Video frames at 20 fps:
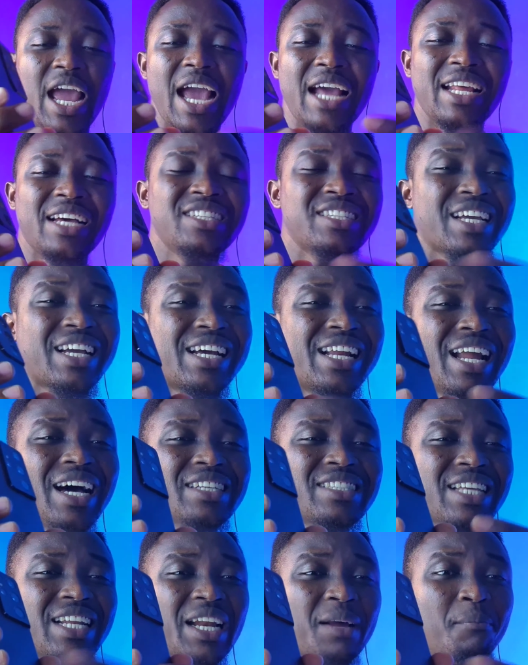It has a
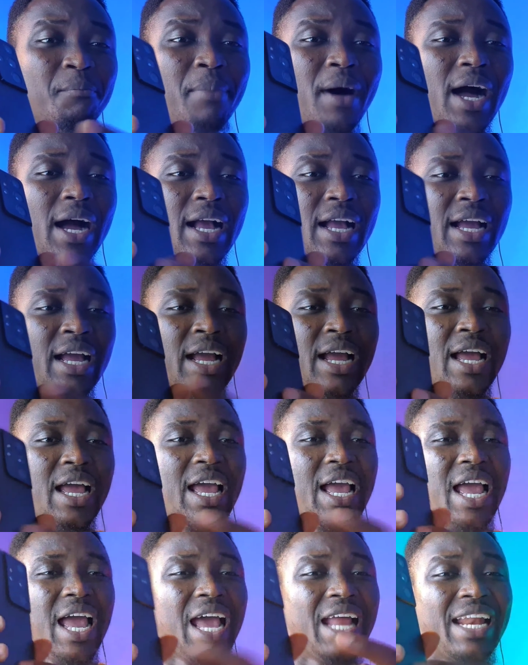glass at the back,
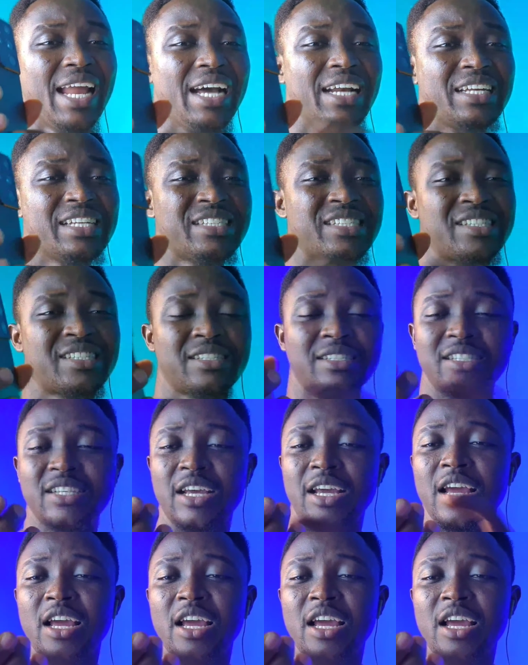and that is